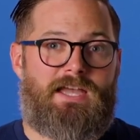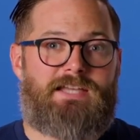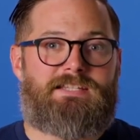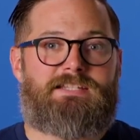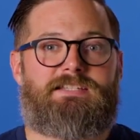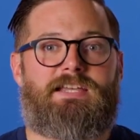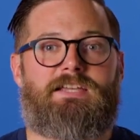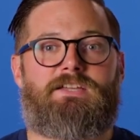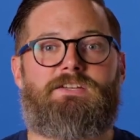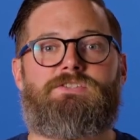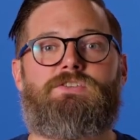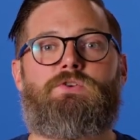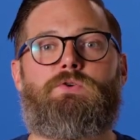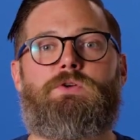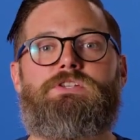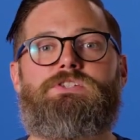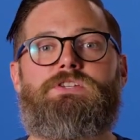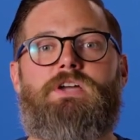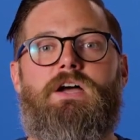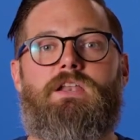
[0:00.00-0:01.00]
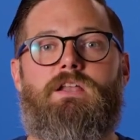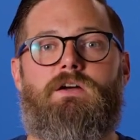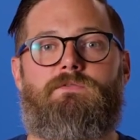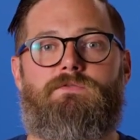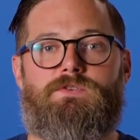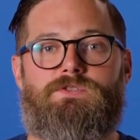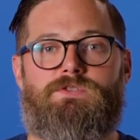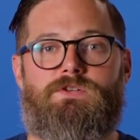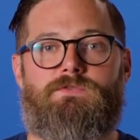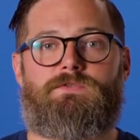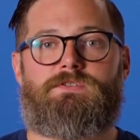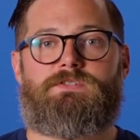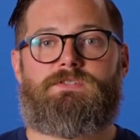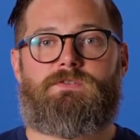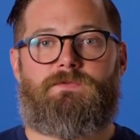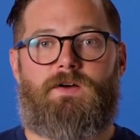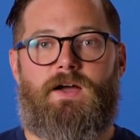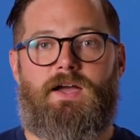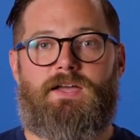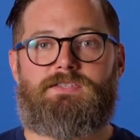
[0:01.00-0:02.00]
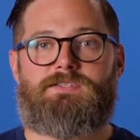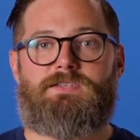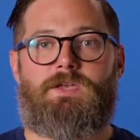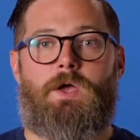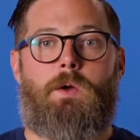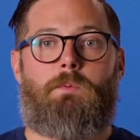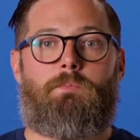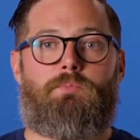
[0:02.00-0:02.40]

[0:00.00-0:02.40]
To take a screenshot of your Surface device,